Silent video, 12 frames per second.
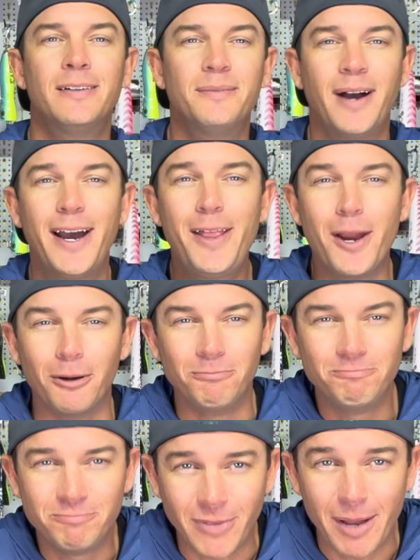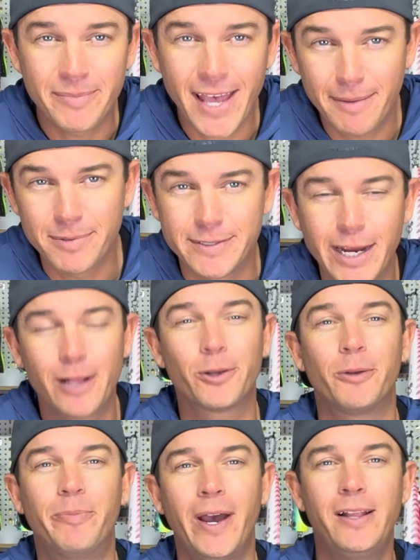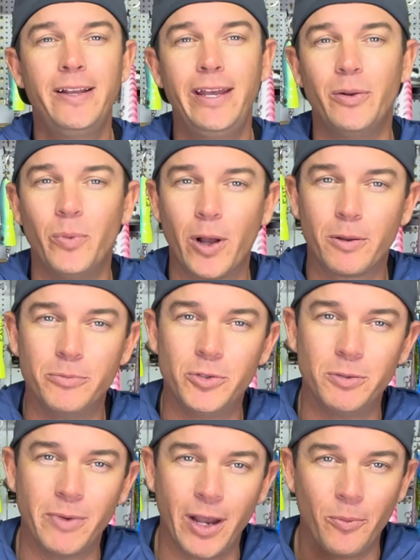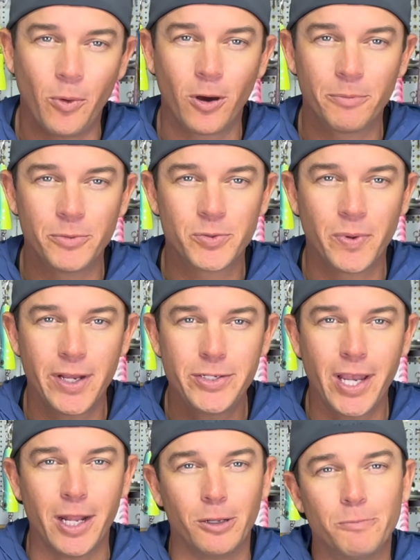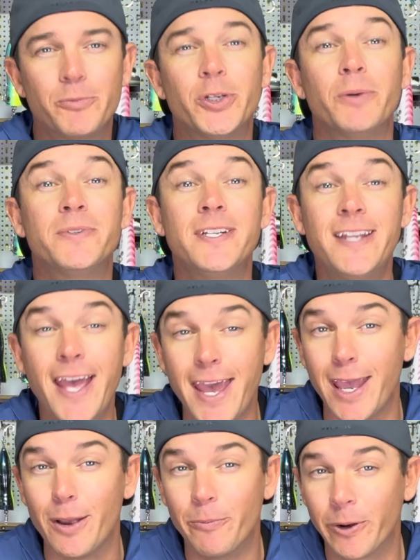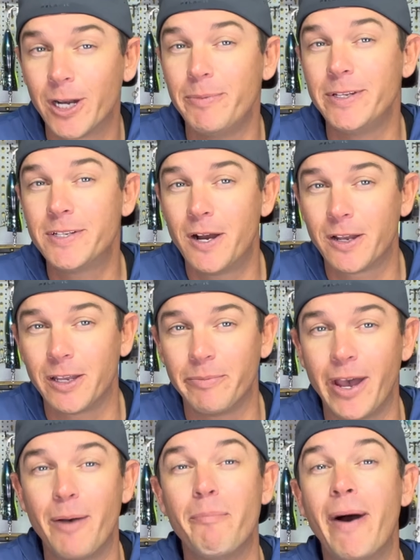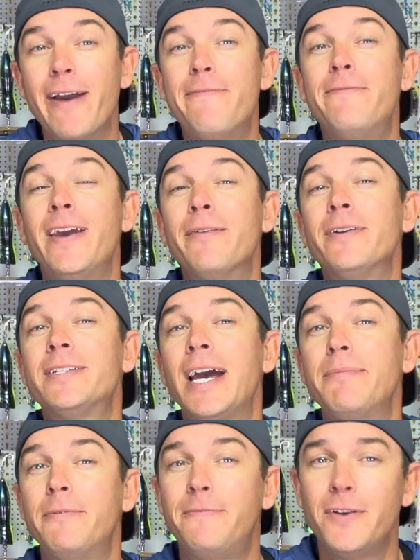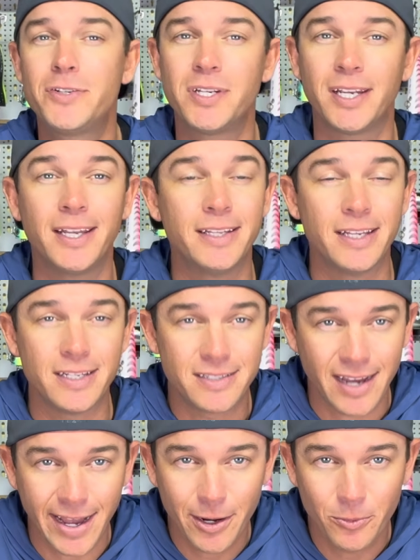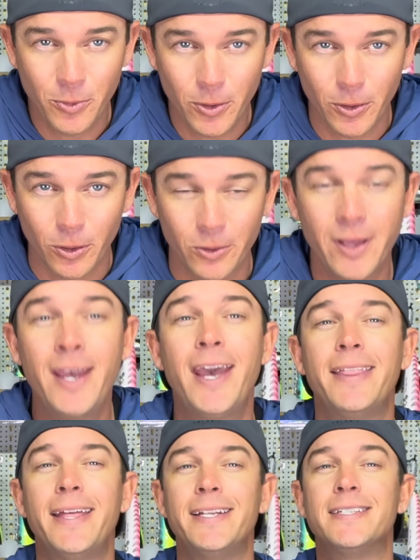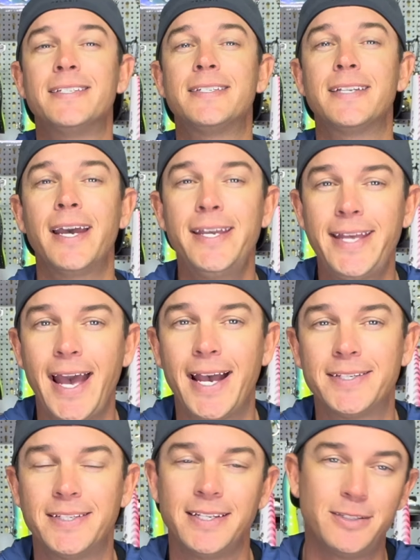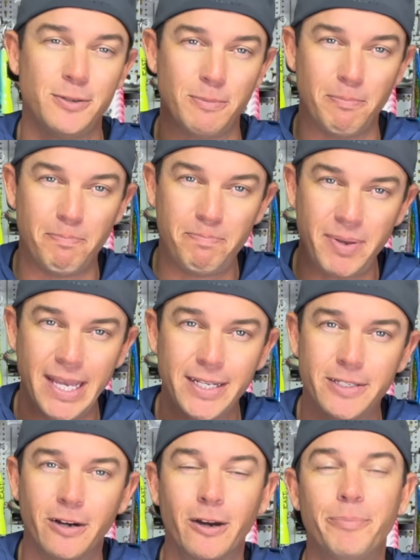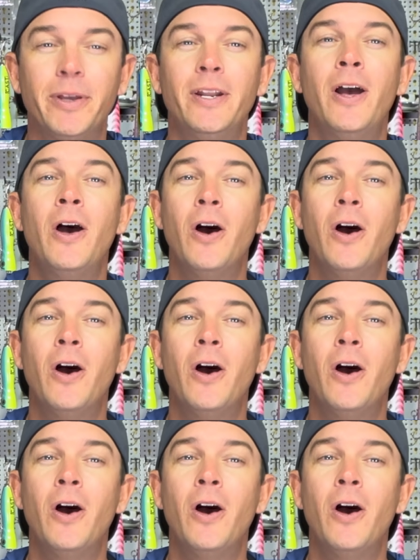Hi there, I'm Captain Tyler Capella and welcome to my Waterman's Way channel. So today we're going to be talking about my favorite type of fishing in the entire world, and that is sight casting to big tarpon